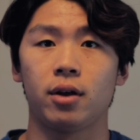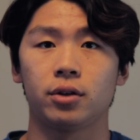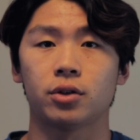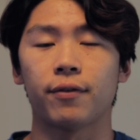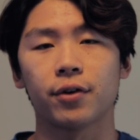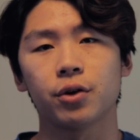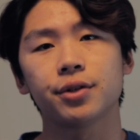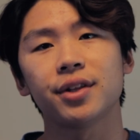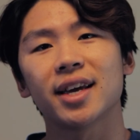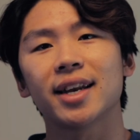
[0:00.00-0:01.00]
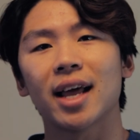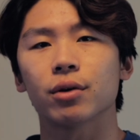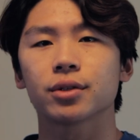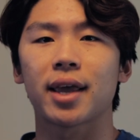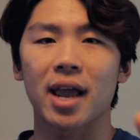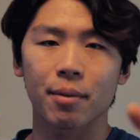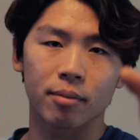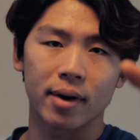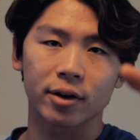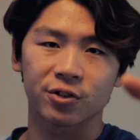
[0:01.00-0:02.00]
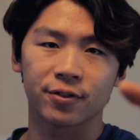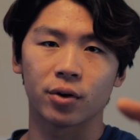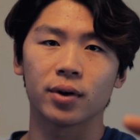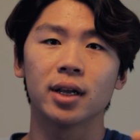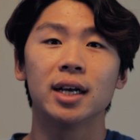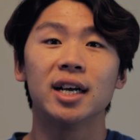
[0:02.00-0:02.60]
So if you're using the in-house camera microphone,